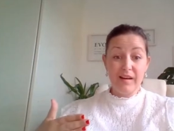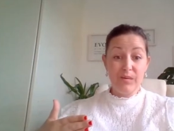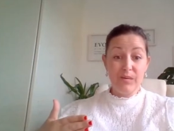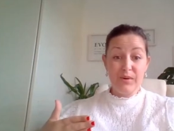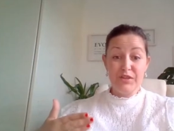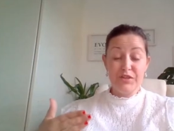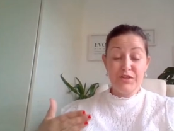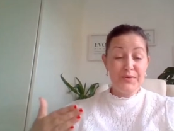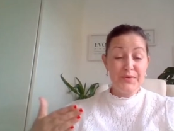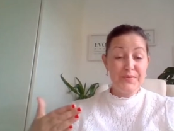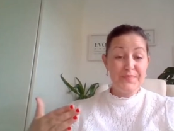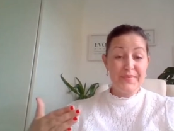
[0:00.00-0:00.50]

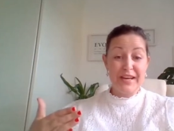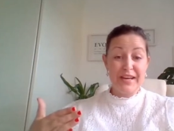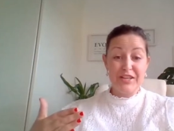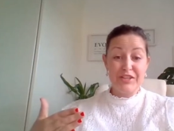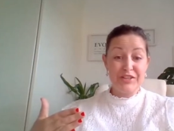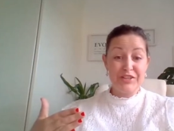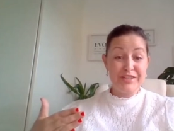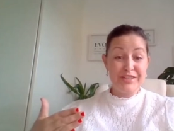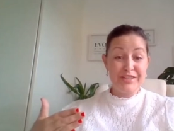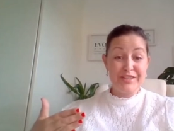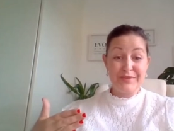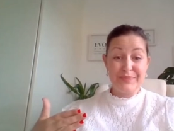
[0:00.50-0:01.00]
We're too
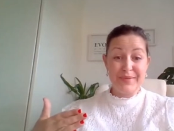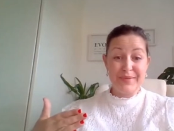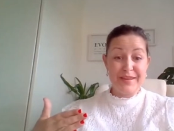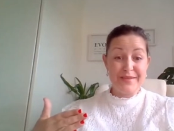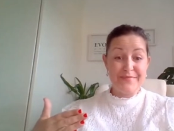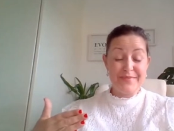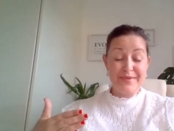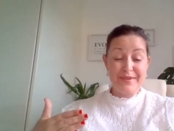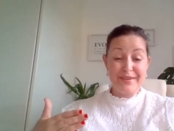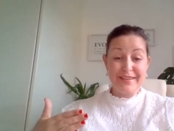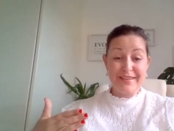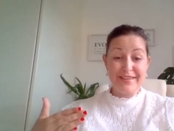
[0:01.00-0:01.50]
impatient as
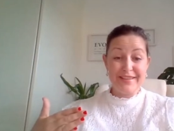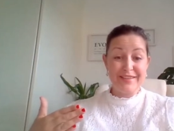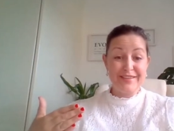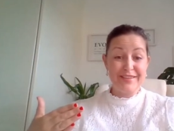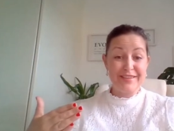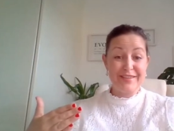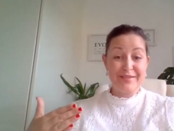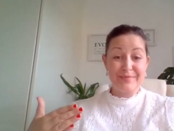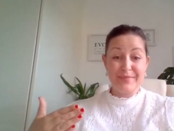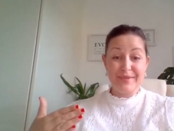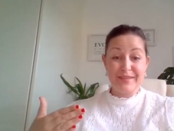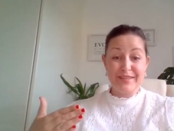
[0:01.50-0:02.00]
people, and as,
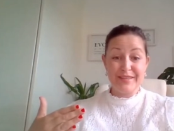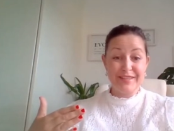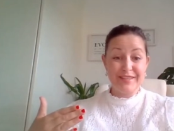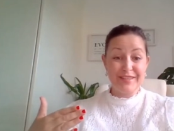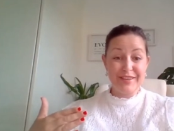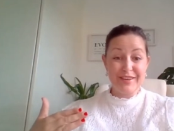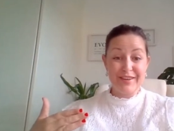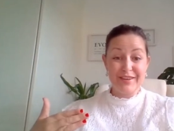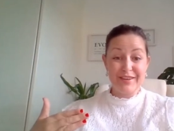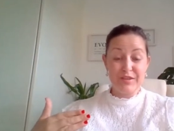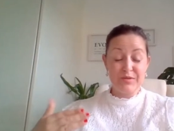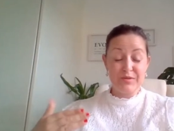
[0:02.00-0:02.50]
as
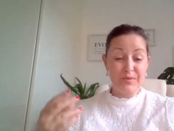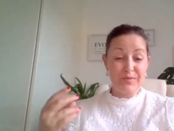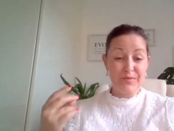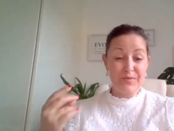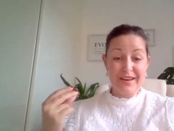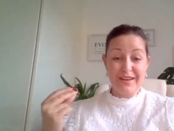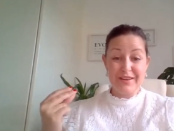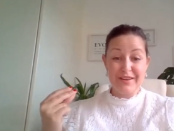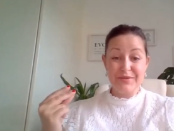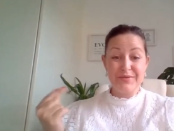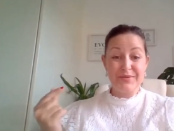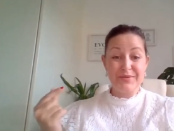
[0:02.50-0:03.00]
business owners, we
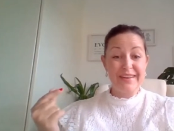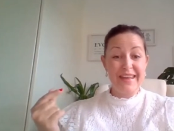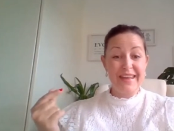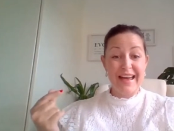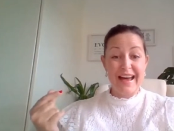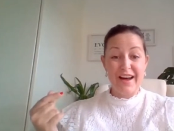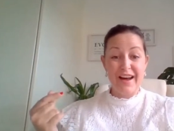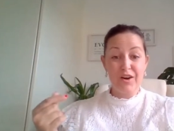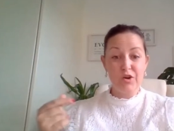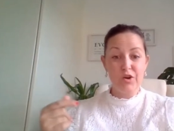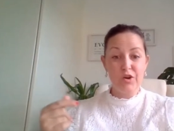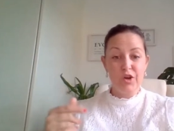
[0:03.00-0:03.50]
want it all
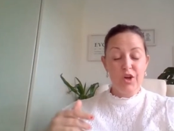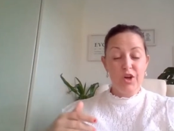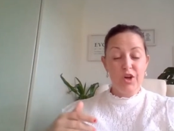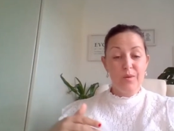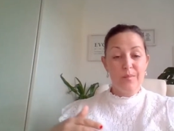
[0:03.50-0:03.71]
now.